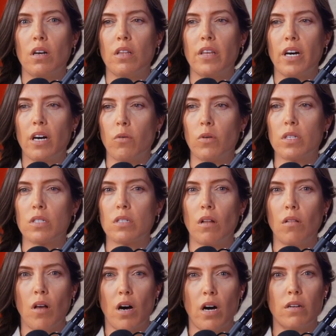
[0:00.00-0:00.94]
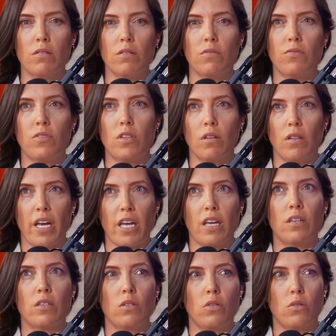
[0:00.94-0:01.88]
That was a lot of the
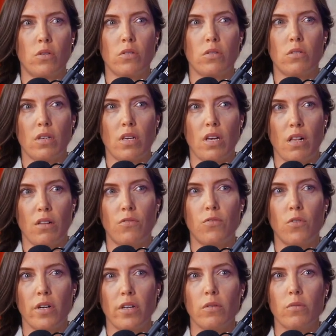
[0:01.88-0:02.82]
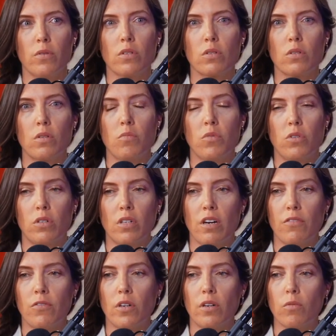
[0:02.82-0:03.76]
land in Northern California was communal
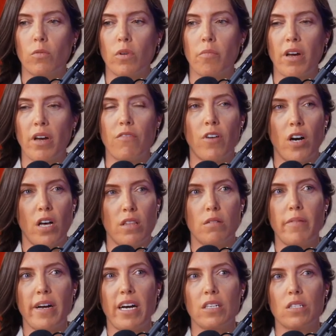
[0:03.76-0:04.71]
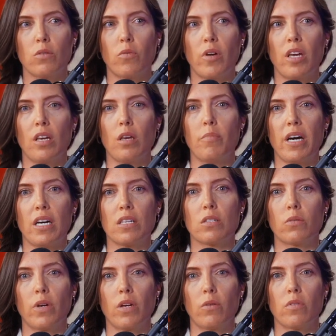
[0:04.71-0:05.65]
effort. When my father passed away, he passed
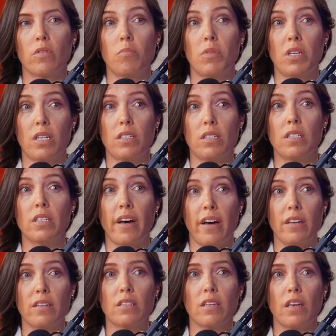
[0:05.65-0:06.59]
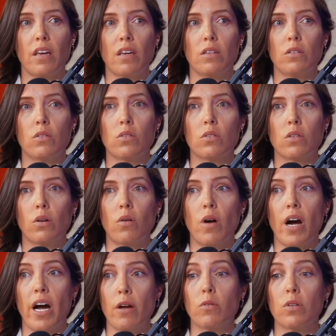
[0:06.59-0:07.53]
away with a bit of debt. And so
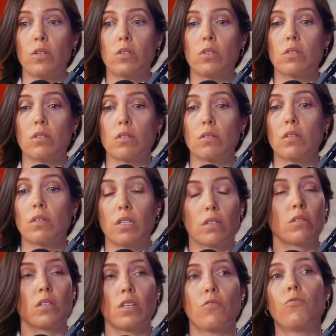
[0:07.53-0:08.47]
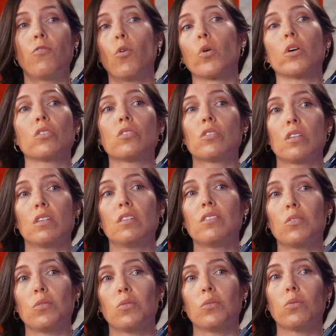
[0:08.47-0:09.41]
I was literally forced
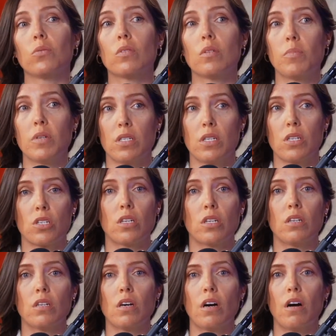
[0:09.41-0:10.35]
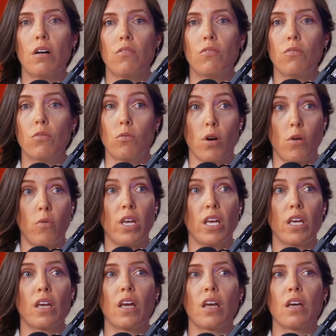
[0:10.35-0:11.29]
into the position of
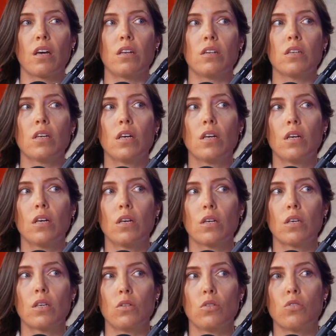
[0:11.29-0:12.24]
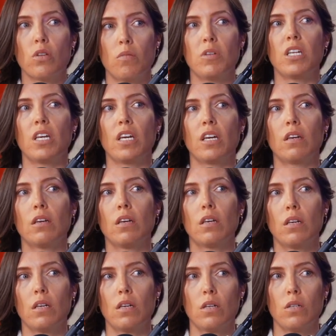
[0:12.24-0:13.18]
growing and contributing
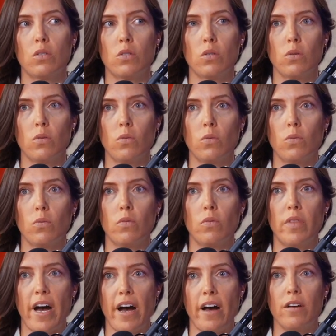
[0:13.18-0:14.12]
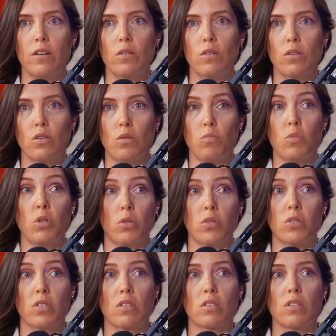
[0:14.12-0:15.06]
to that communal
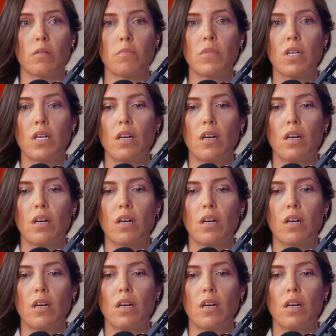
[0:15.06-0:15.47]
system,